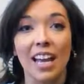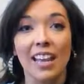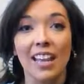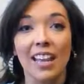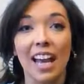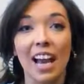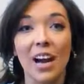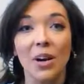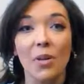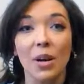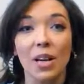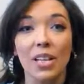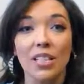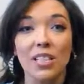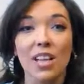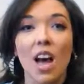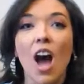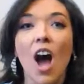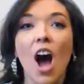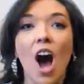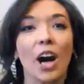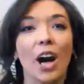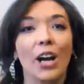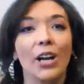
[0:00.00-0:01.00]
and that was
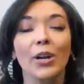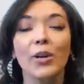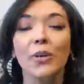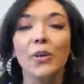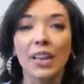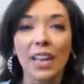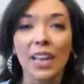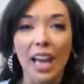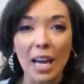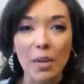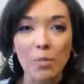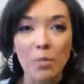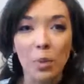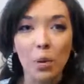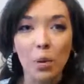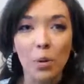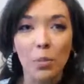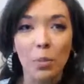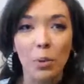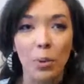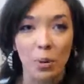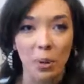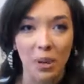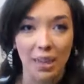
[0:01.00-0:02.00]
Are you a light
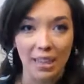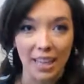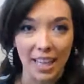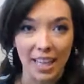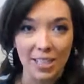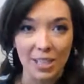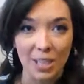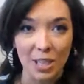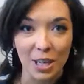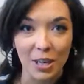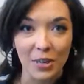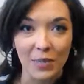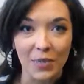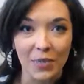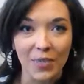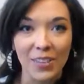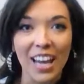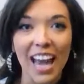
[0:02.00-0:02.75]
bulb or a laser?